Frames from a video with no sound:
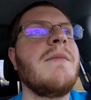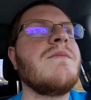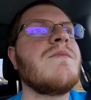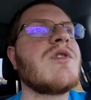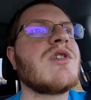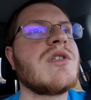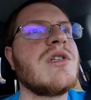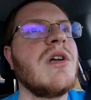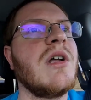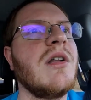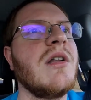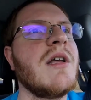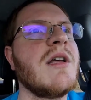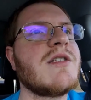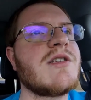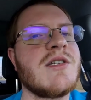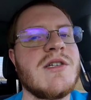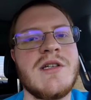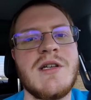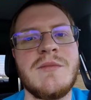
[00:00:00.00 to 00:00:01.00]
still
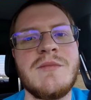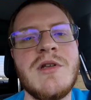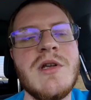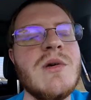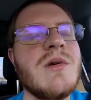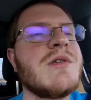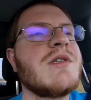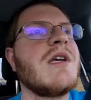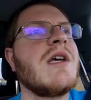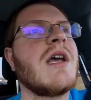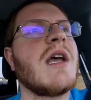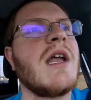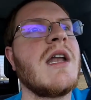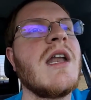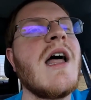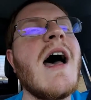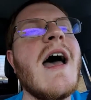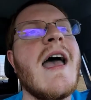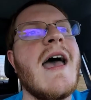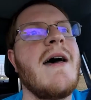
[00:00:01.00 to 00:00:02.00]
listen to music and
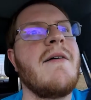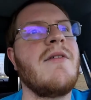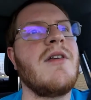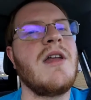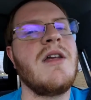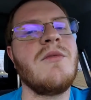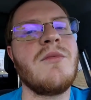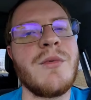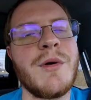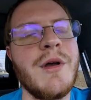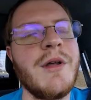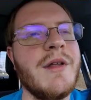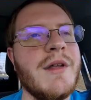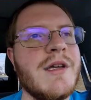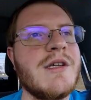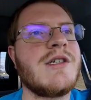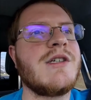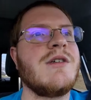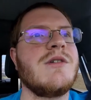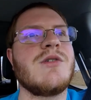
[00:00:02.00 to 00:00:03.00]
not have any real
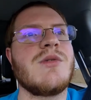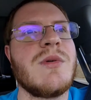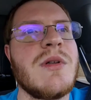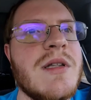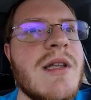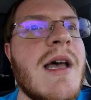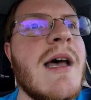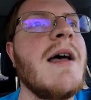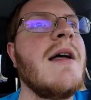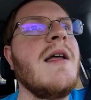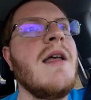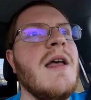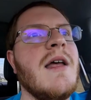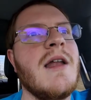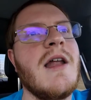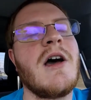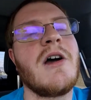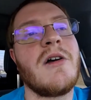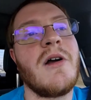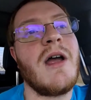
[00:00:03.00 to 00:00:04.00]
issues with that.
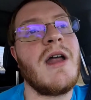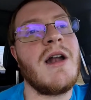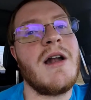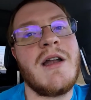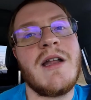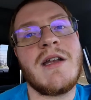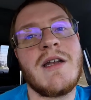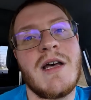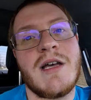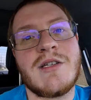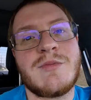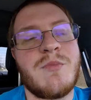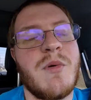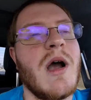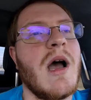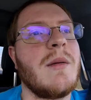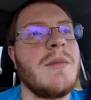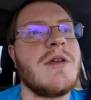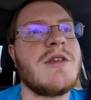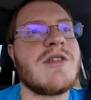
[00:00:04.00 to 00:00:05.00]
Now, granted, it does
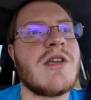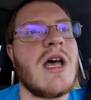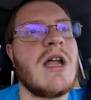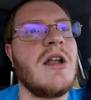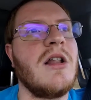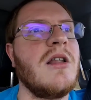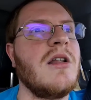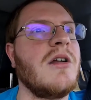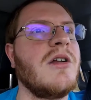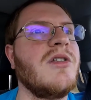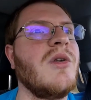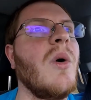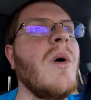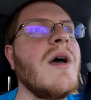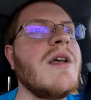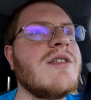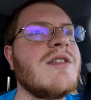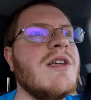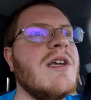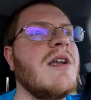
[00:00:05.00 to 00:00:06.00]
probably sound a little
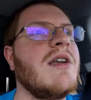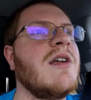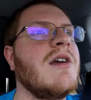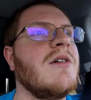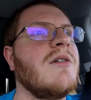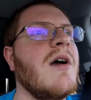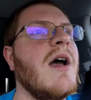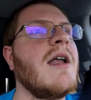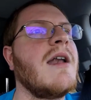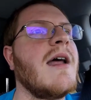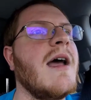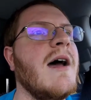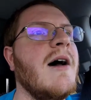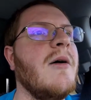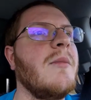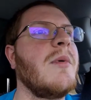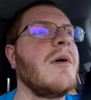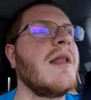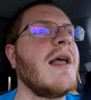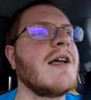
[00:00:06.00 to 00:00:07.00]
noisy in here right
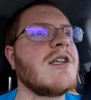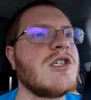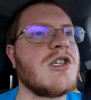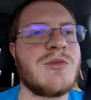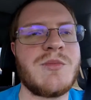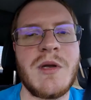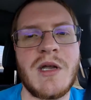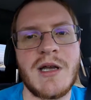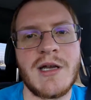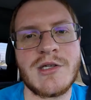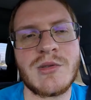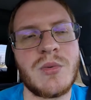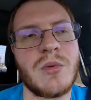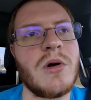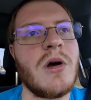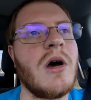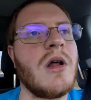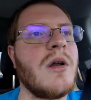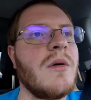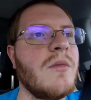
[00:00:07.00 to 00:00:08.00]
now, but that's just because
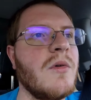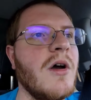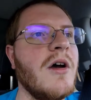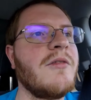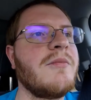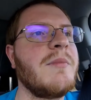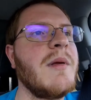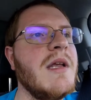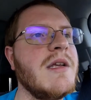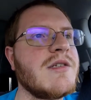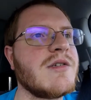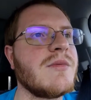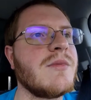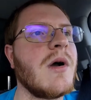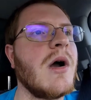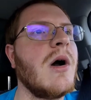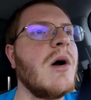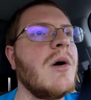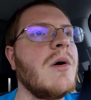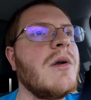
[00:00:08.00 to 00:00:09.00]
we're on a rough piece of
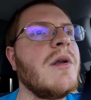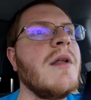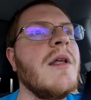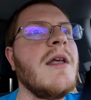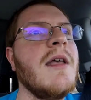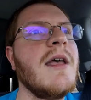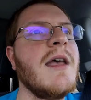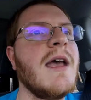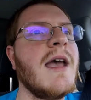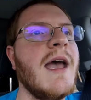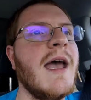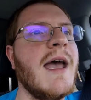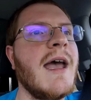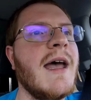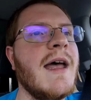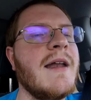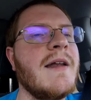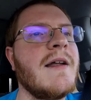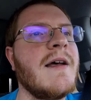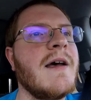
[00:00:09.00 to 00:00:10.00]
road.
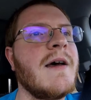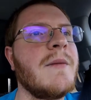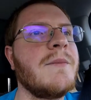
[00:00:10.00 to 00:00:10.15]
And